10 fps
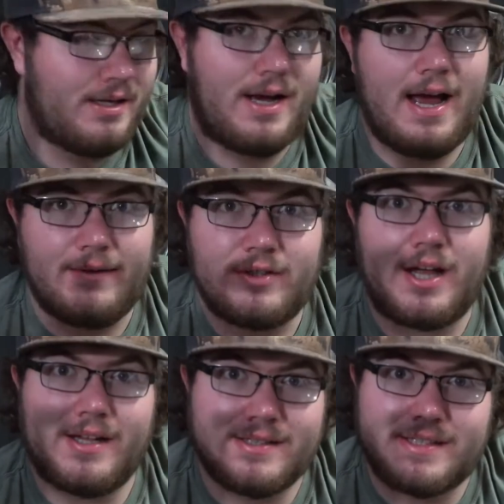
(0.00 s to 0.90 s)
I haven't
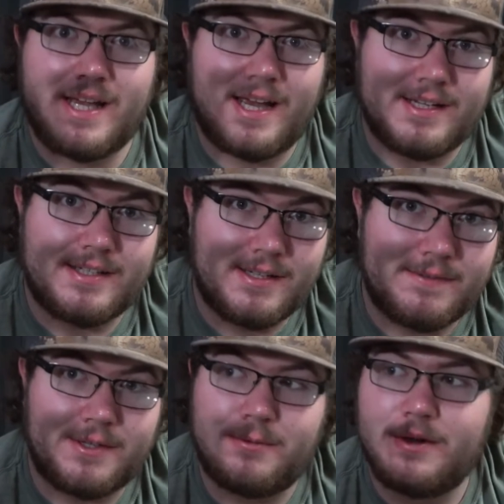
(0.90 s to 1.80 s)
gotten
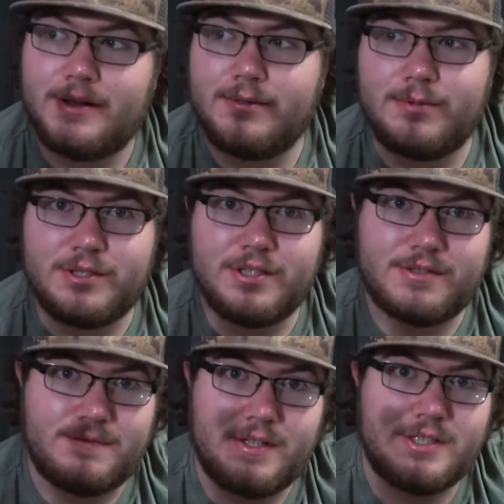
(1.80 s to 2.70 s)
scientific with it, but
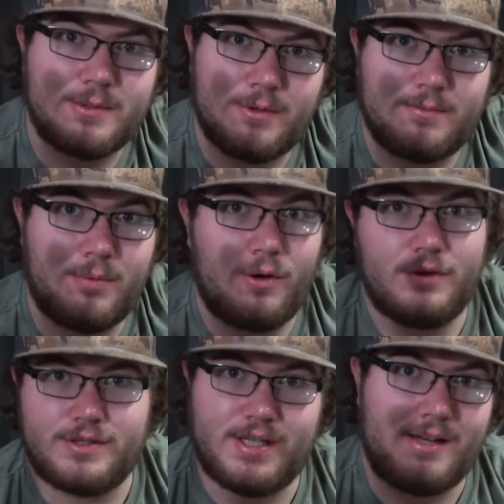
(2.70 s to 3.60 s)
just fishing with
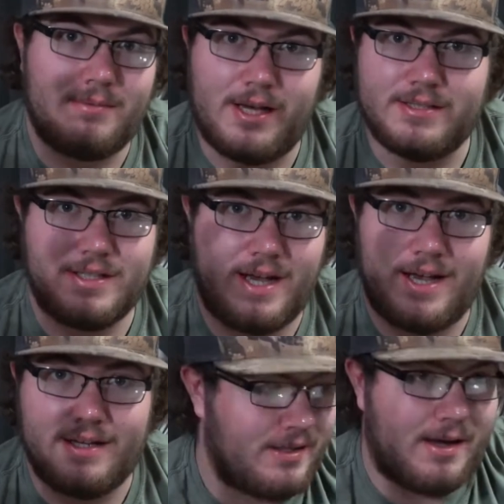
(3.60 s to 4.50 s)
both side by side,